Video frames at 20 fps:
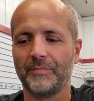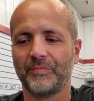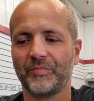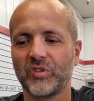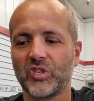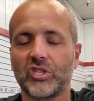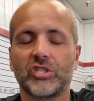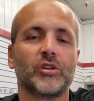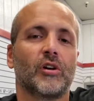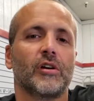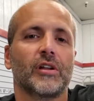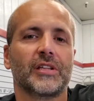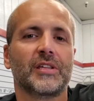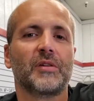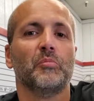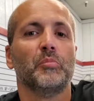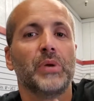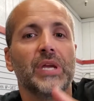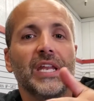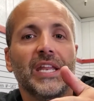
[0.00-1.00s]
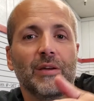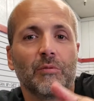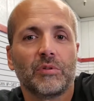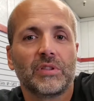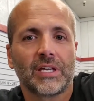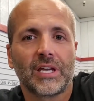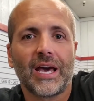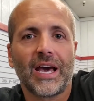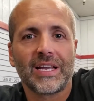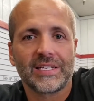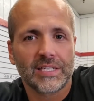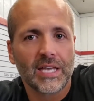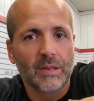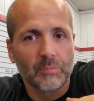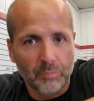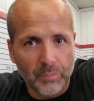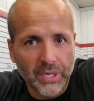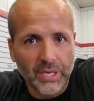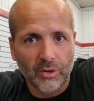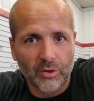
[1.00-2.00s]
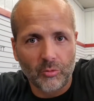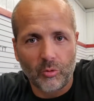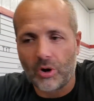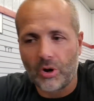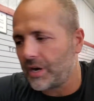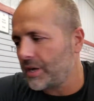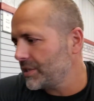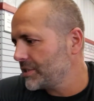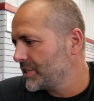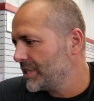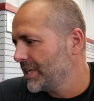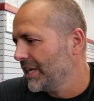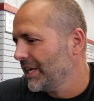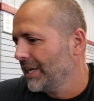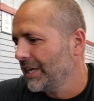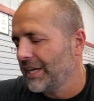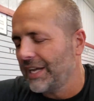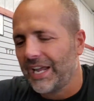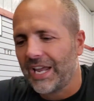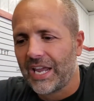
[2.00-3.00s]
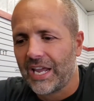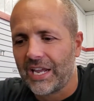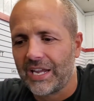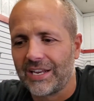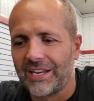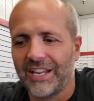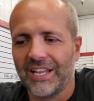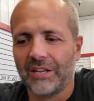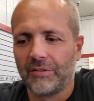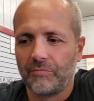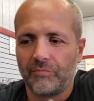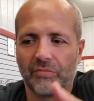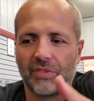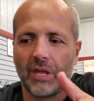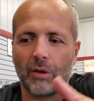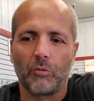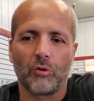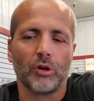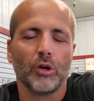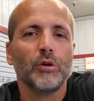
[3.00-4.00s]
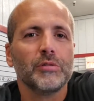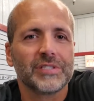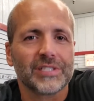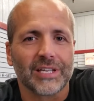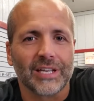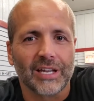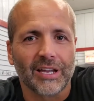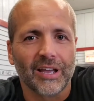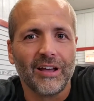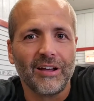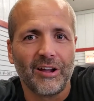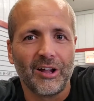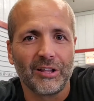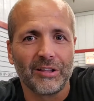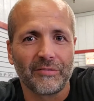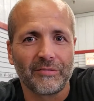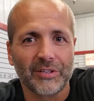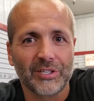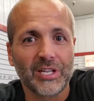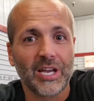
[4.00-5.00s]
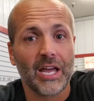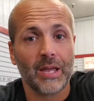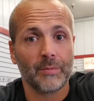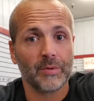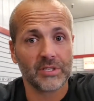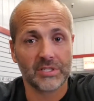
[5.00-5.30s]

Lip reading: started competing with the guys that had big quads, and they were losing all of the time. And